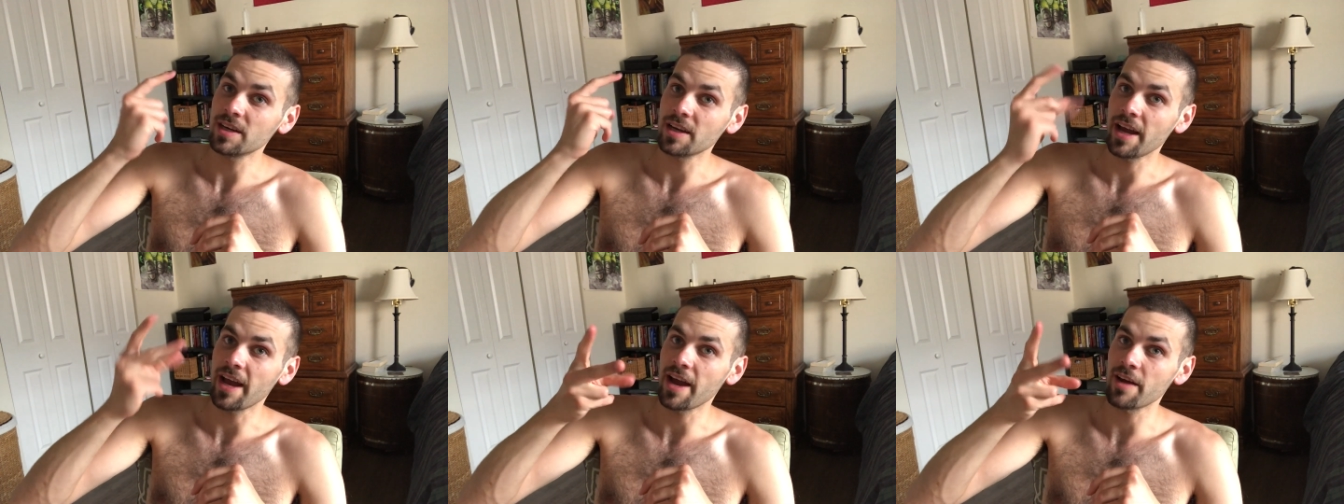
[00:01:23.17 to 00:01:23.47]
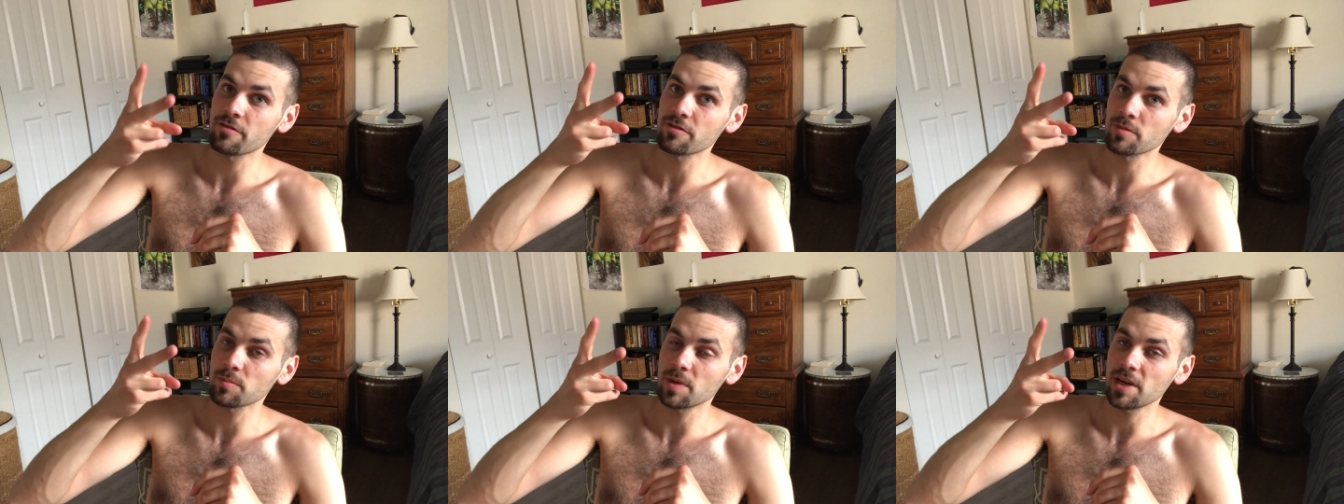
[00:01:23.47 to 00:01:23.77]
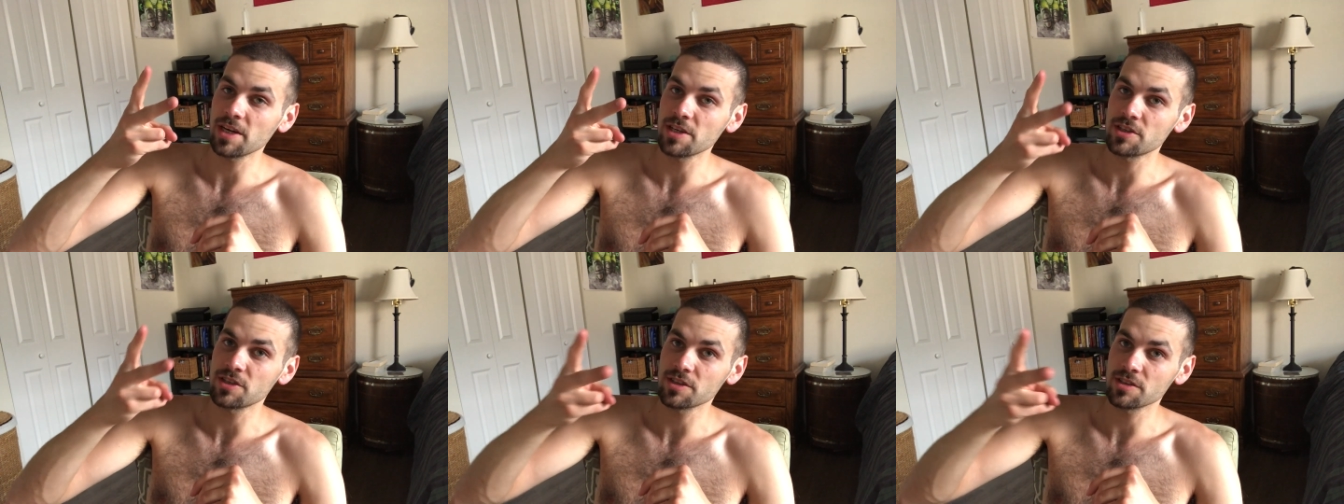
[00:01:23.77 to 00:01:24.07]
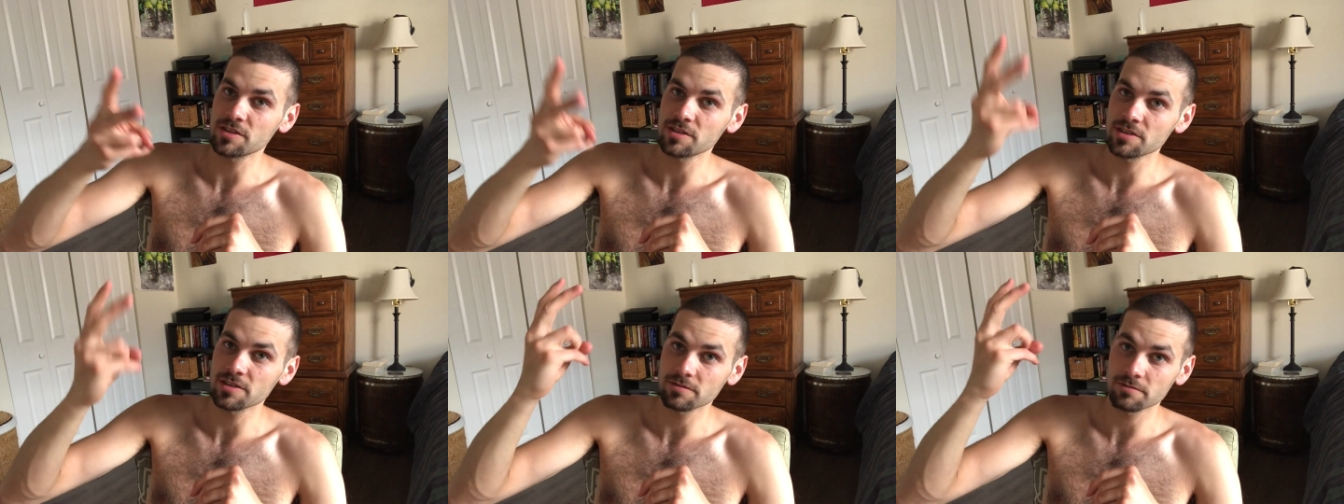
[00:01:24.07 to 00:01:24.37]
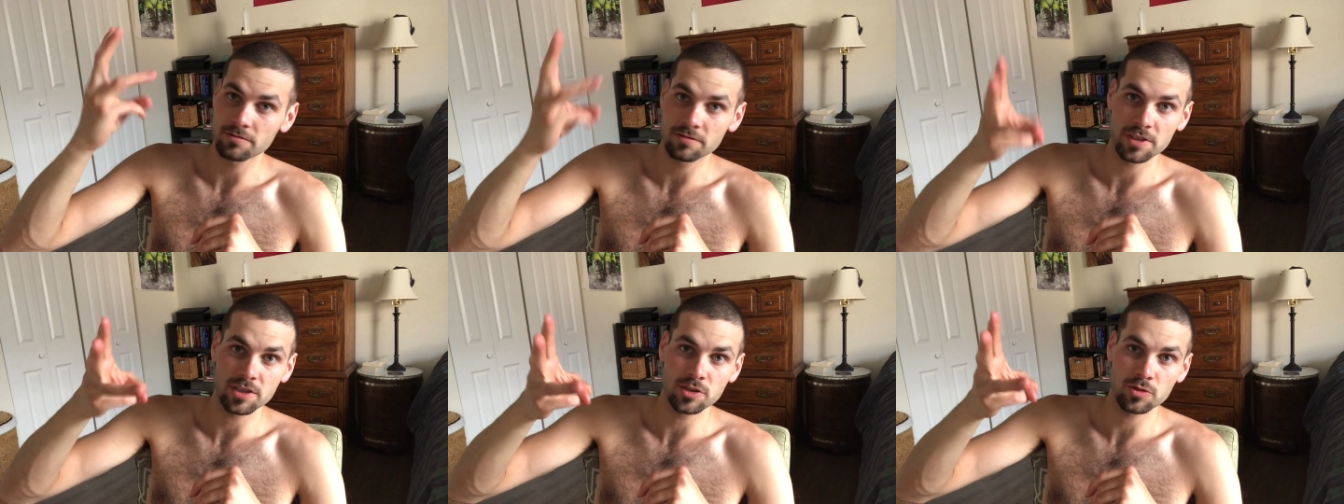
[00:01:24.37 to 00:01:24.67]
affirmations,
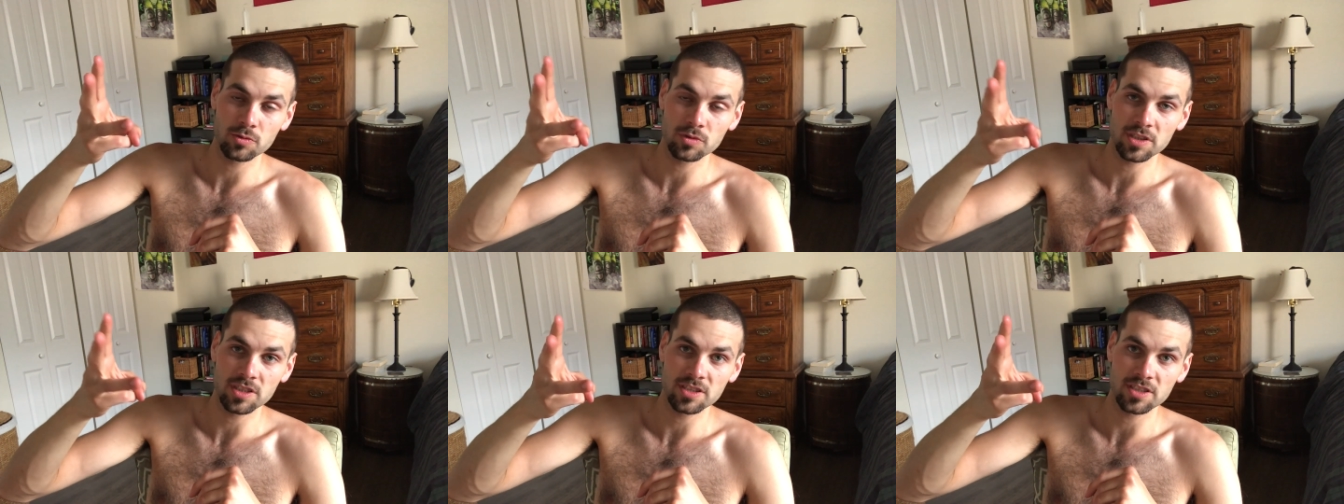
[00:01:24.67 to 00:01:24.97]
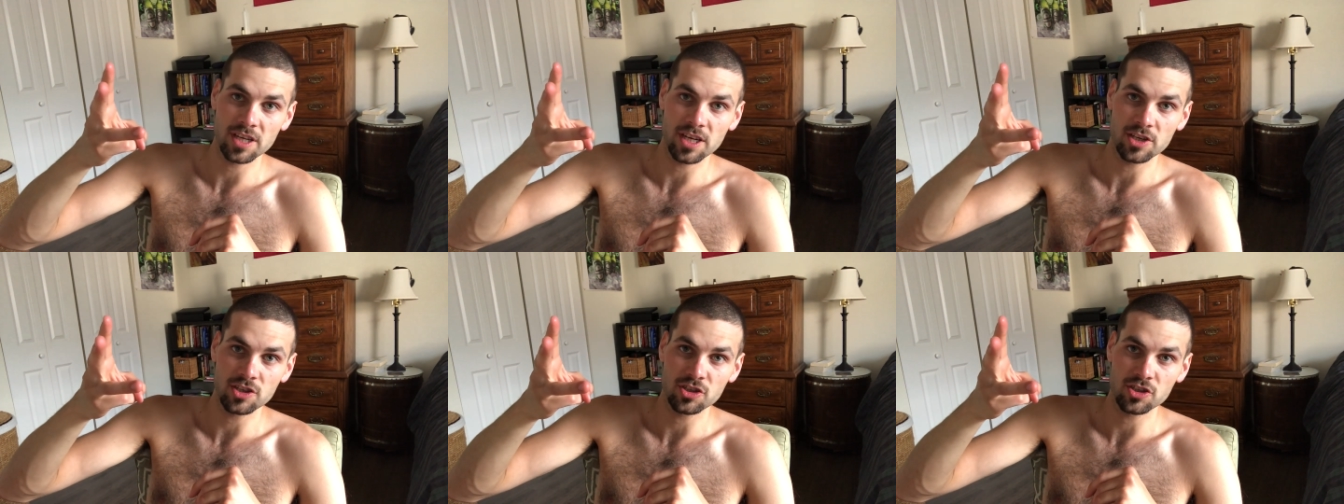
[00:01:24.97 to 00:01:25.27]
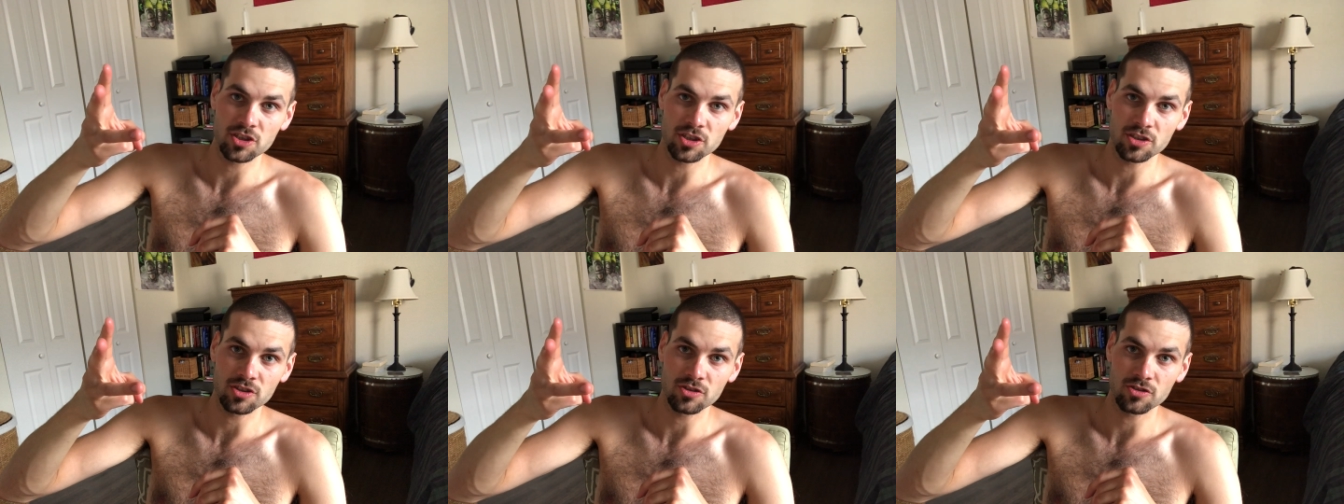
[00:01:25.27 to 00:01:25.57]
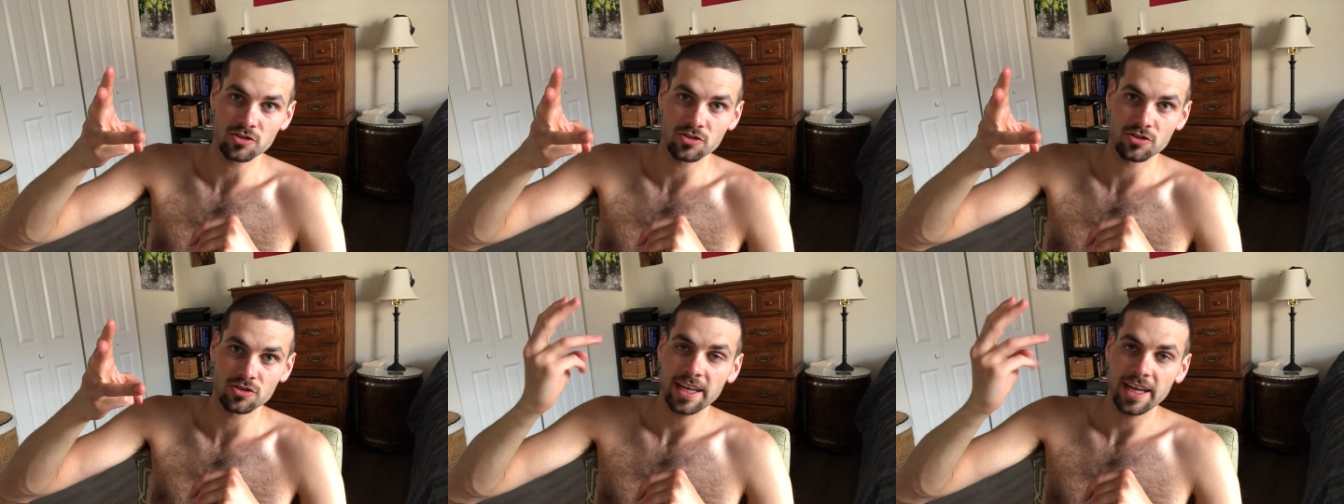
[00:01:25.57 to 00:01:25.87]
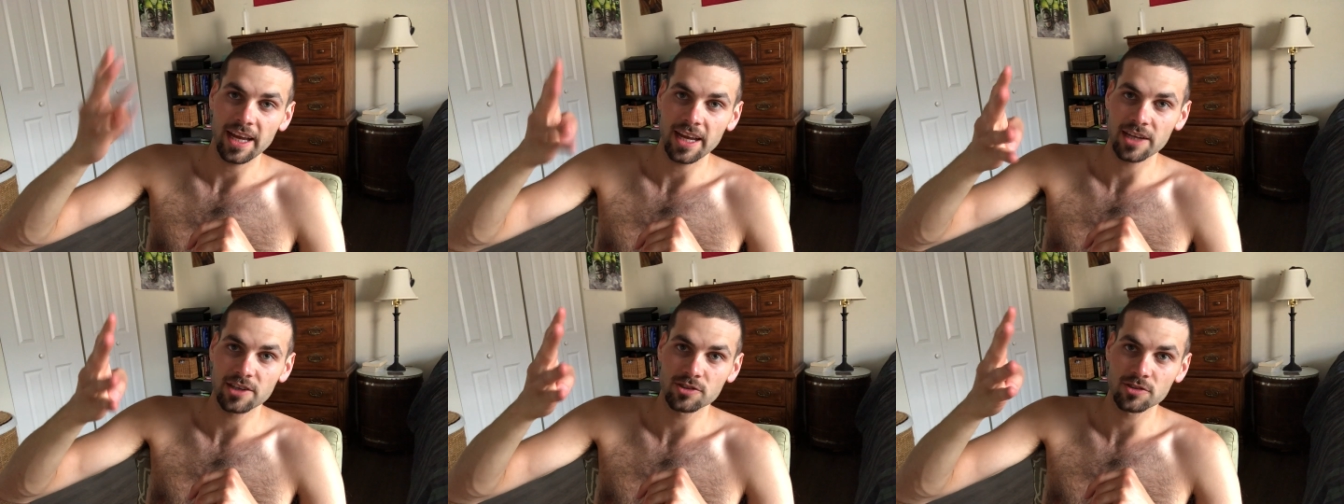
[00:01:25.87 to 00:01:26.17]
visualizations,
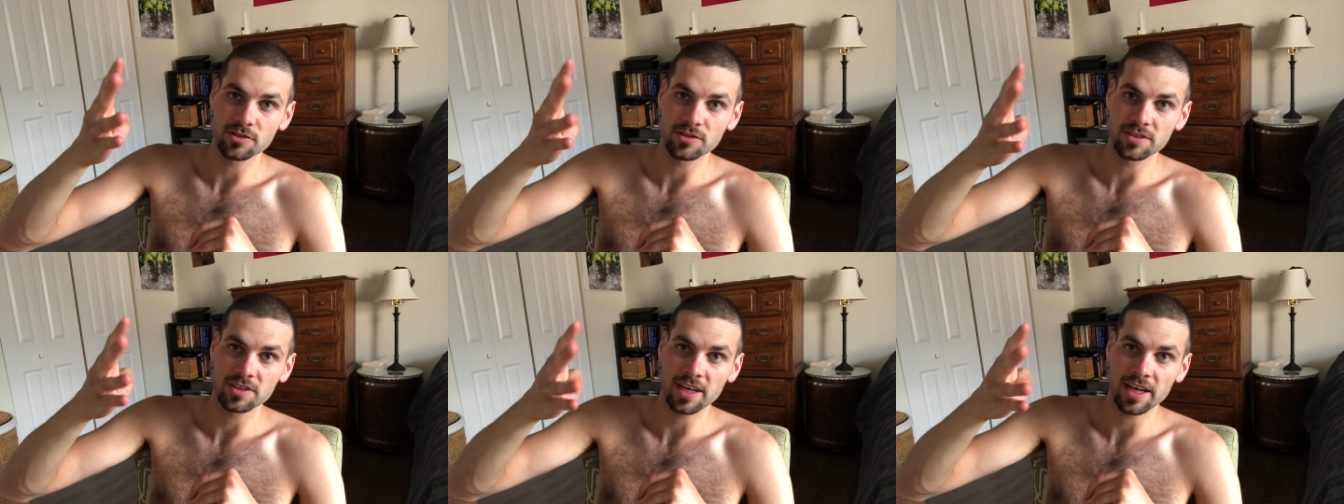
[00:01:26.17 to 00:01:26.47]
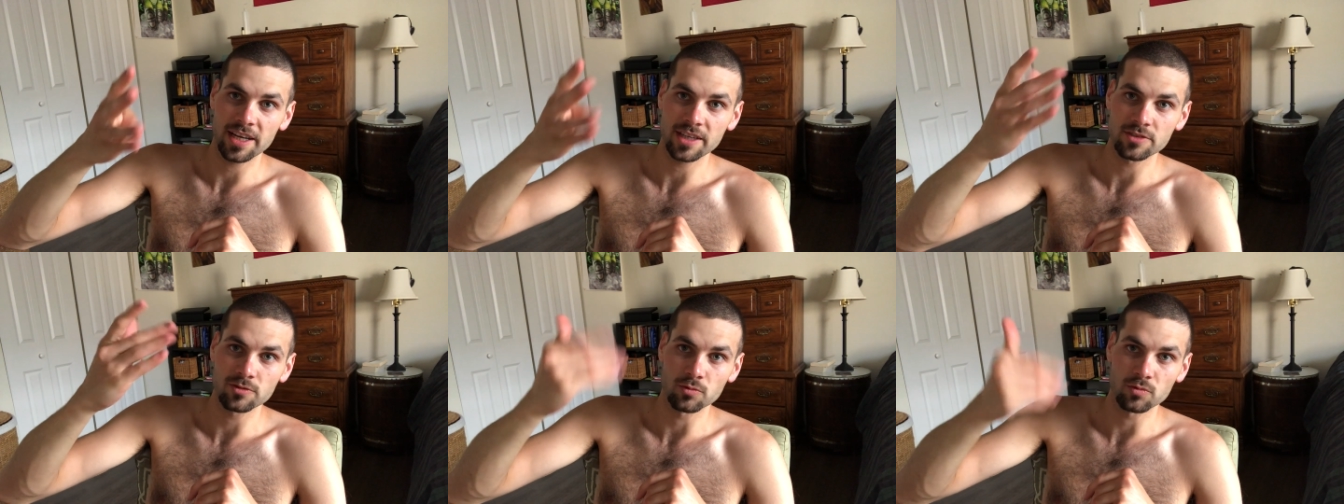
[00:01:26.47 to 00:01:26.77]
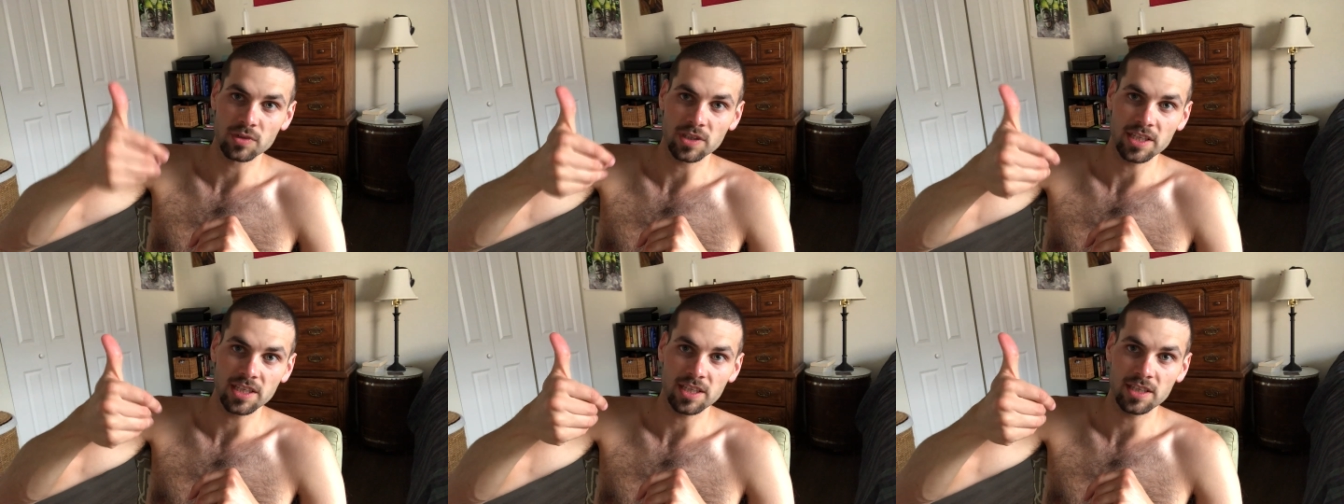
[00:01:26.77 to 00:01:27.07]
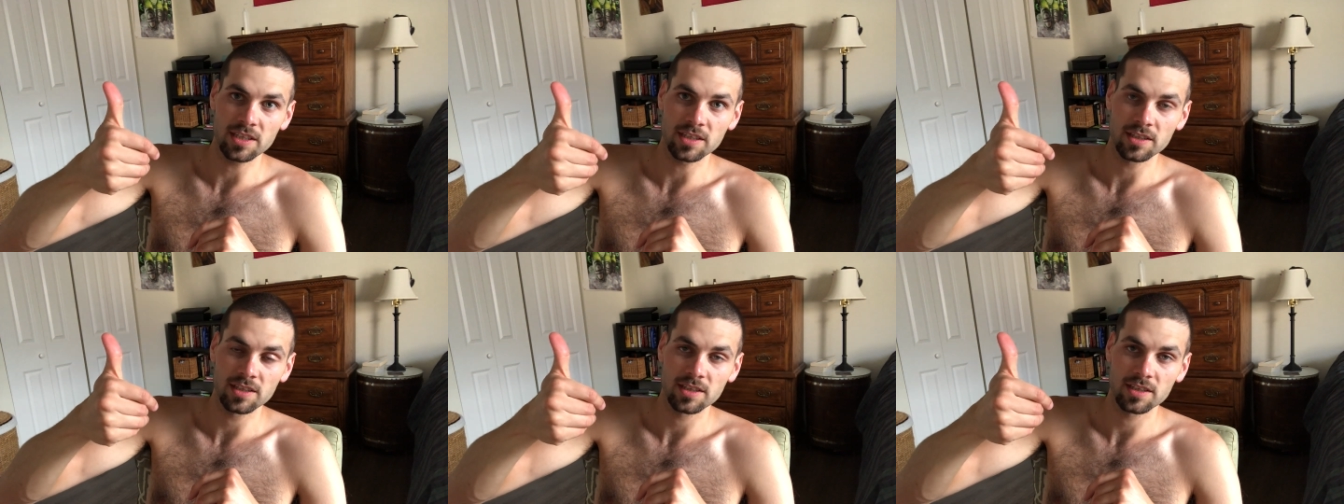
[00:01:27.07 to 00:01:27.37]
exercise, read,